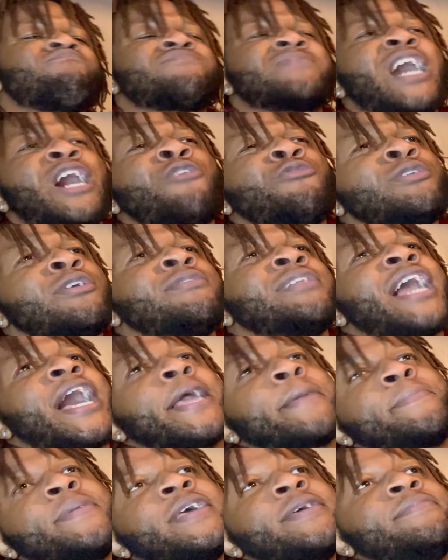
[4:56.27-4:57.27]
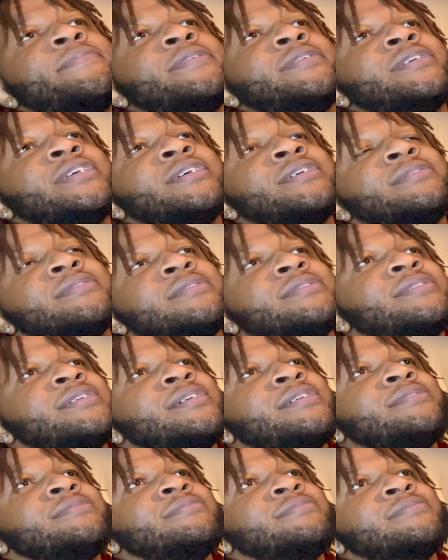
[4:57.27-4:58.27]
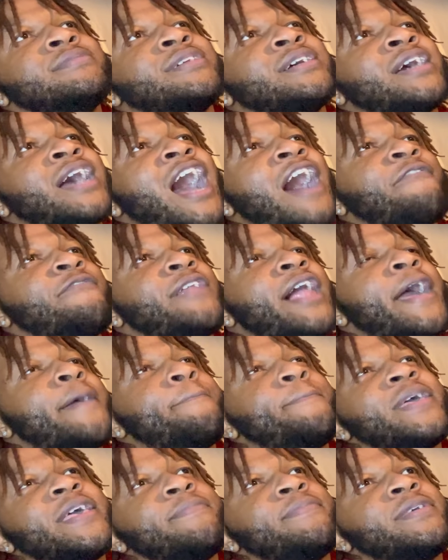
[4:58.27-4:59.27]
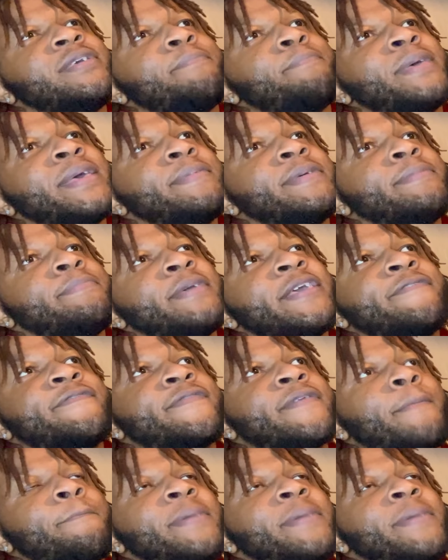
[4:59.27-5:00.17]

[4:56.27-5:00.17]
Now, who don't like Bibby? I feel like Bibby is